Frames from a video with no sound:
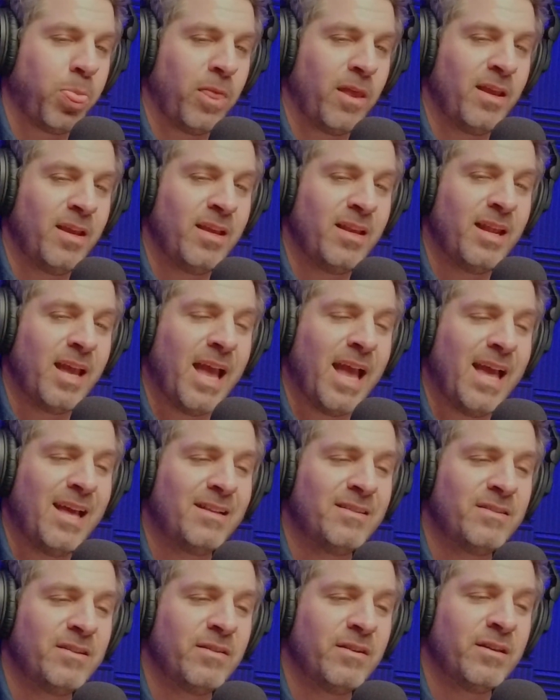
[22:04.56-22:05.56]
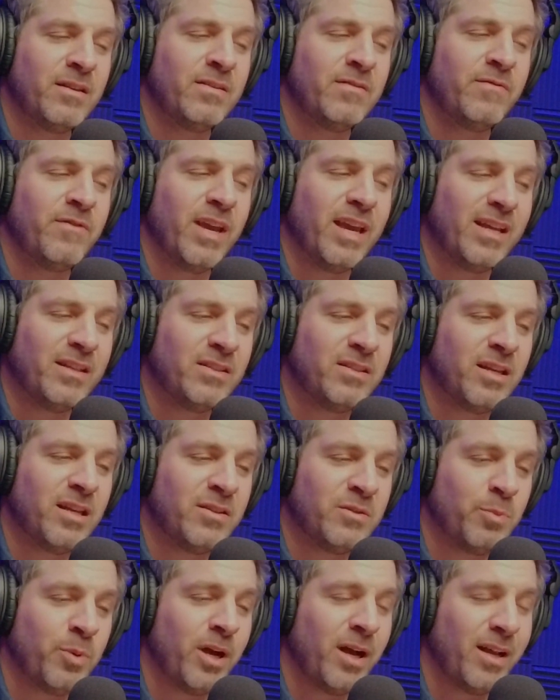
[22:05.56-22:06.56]
in as advance
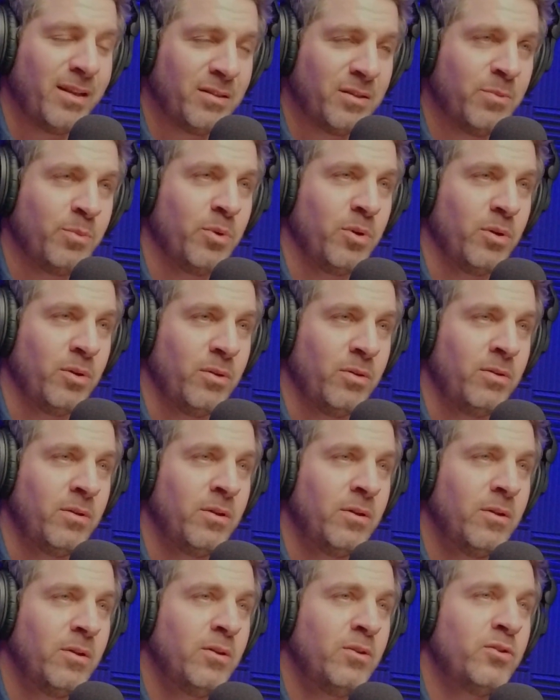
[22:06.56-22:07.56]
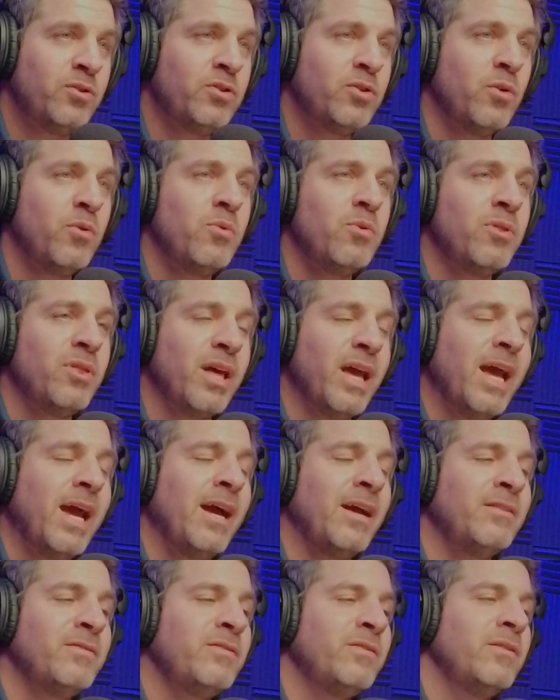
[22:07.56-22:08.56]
as possible so
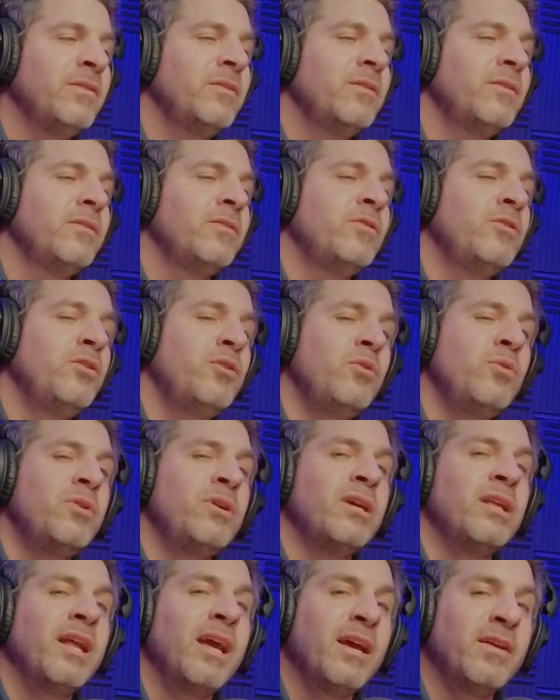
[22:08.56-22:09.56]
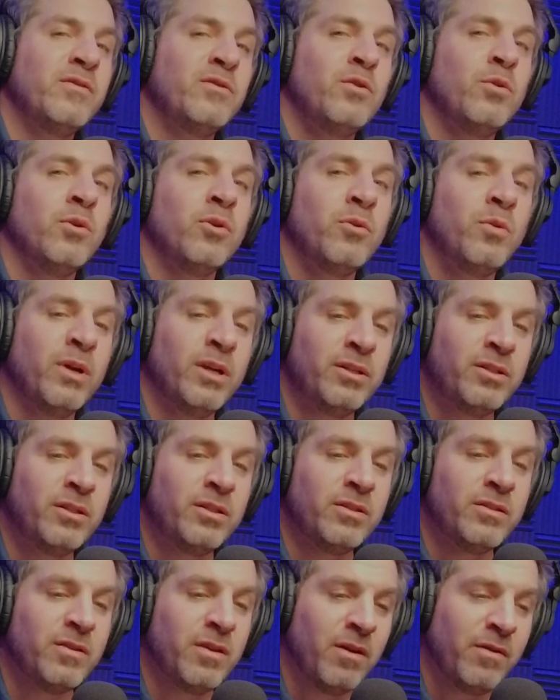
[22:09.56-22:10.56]
that you can ask your
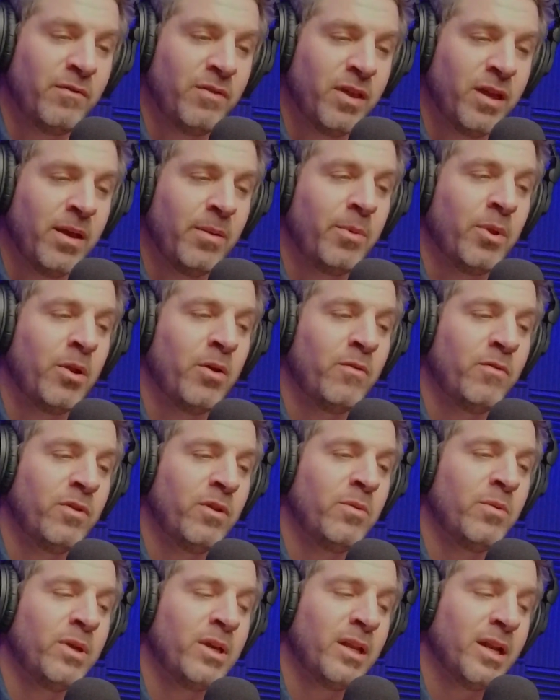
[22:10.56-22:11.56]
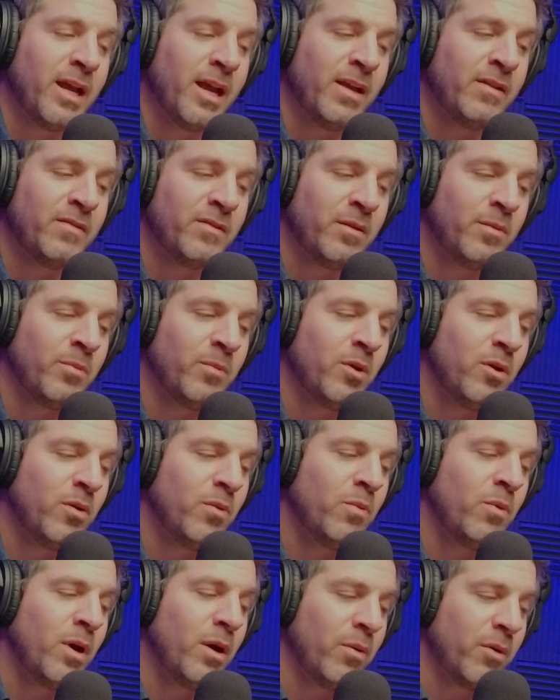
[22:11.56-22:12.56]
questions of them, and hopefully we can ask them
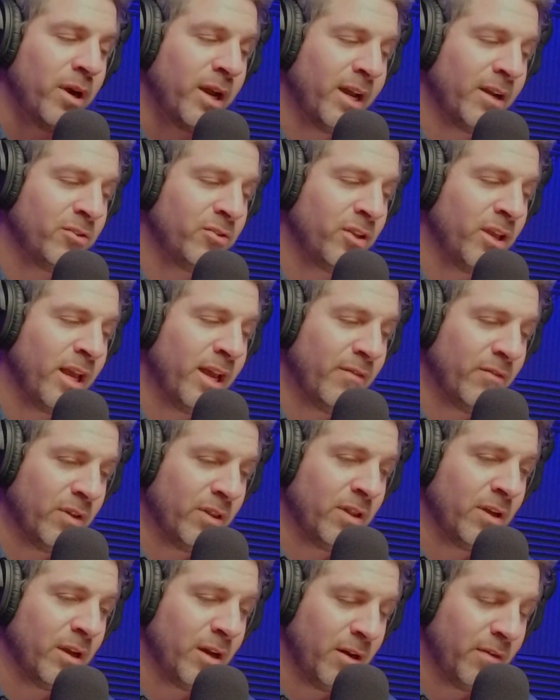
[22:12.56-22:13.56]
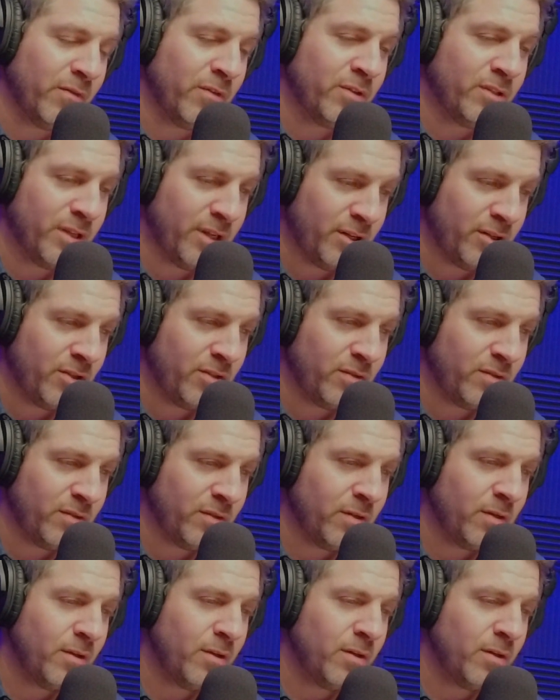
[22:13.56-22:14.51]
while we're actually having the conversations.